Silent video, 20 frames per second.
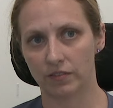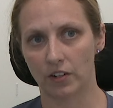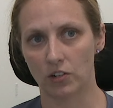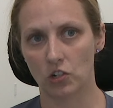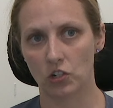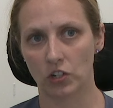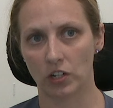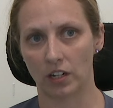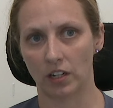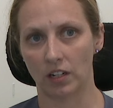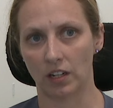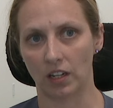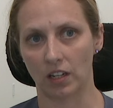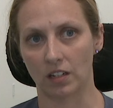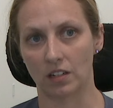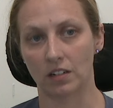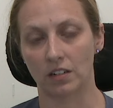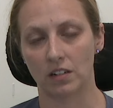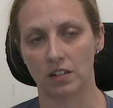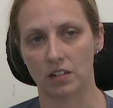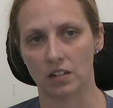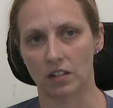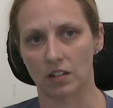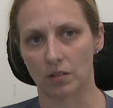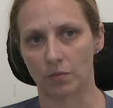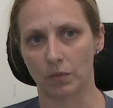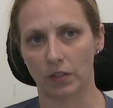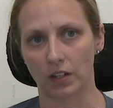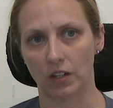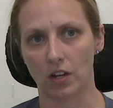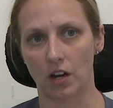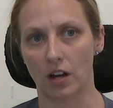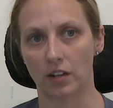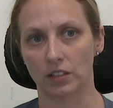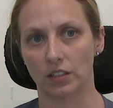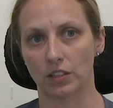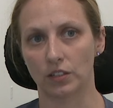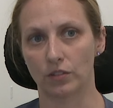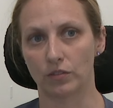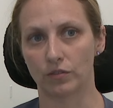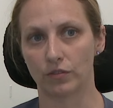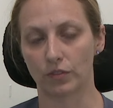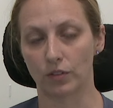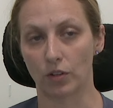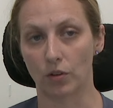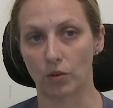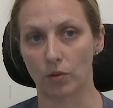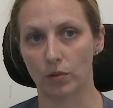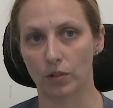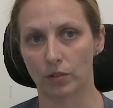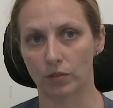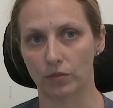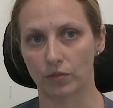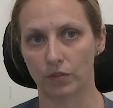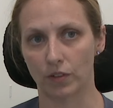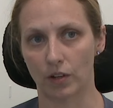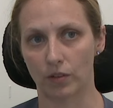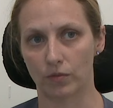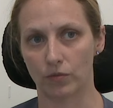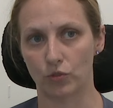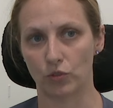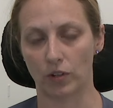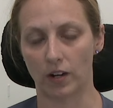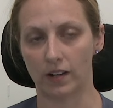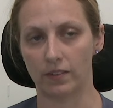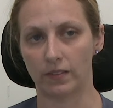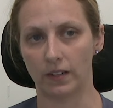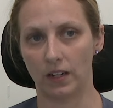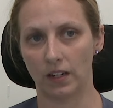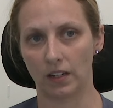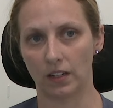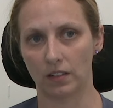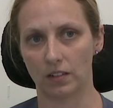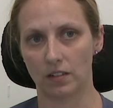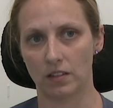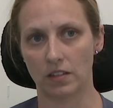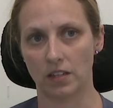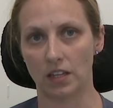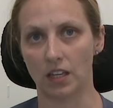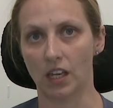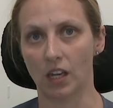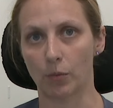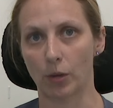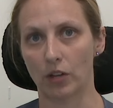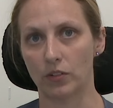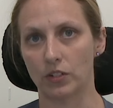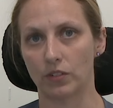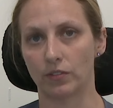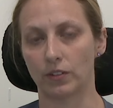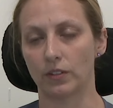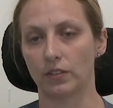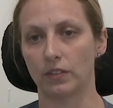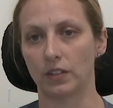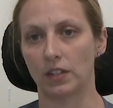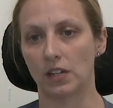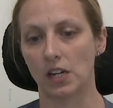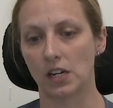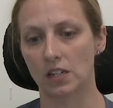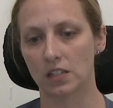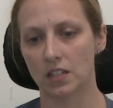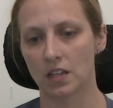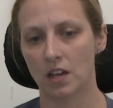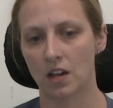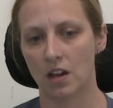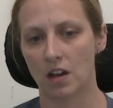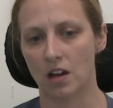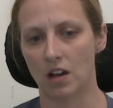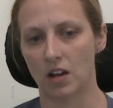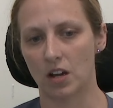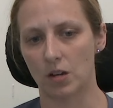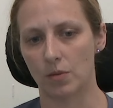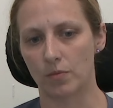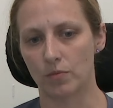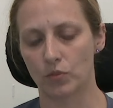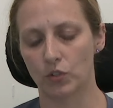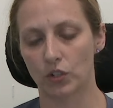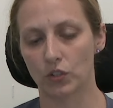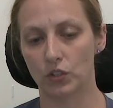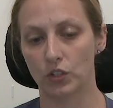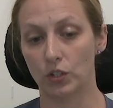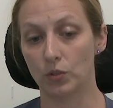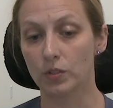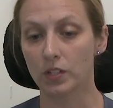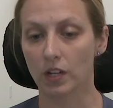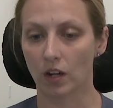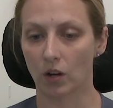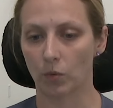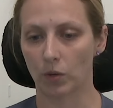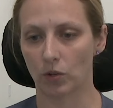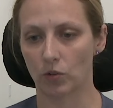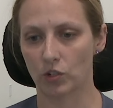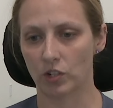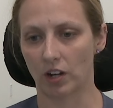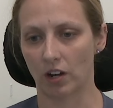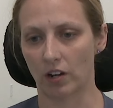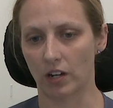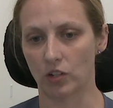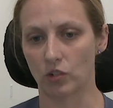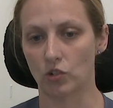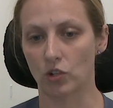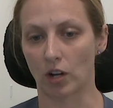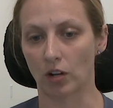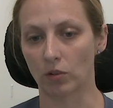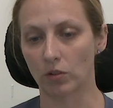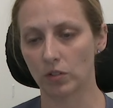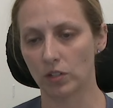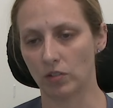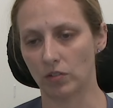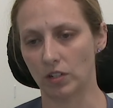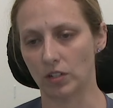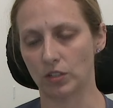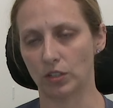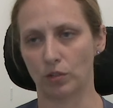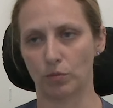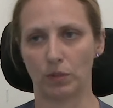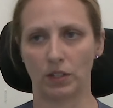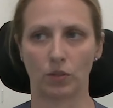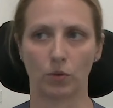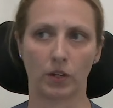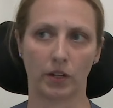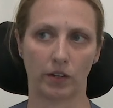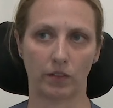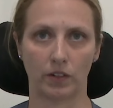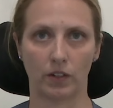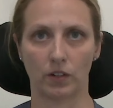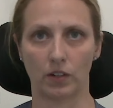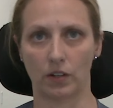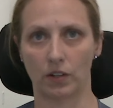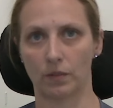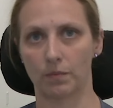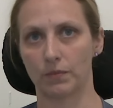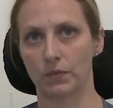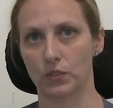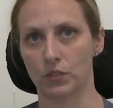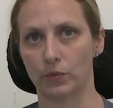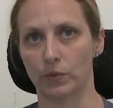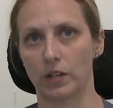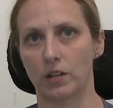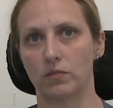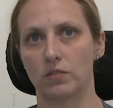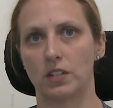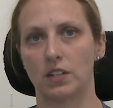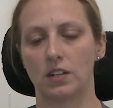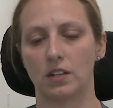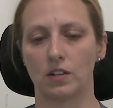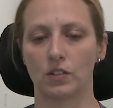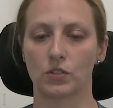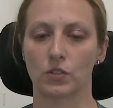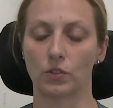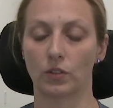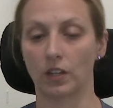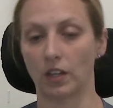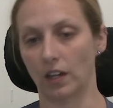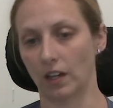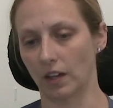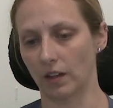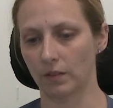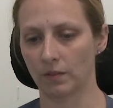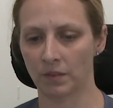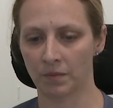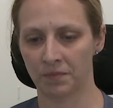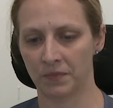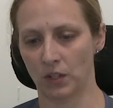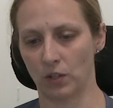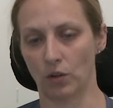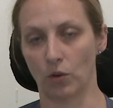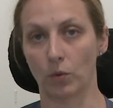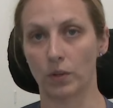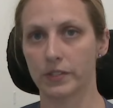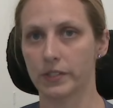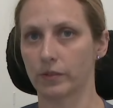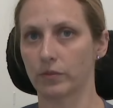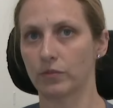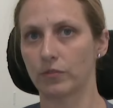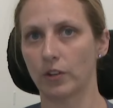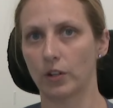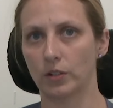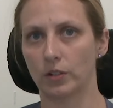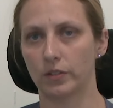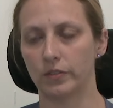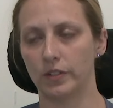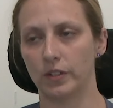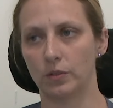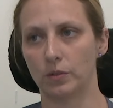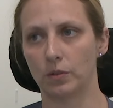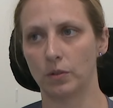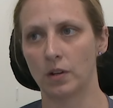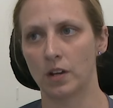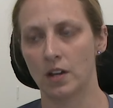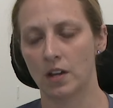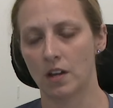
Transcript: function and like cognitive load of driving and thinking about different things. Just using a wheelchair in general, you need to be aware of your surroundings, looking at what's in front of you.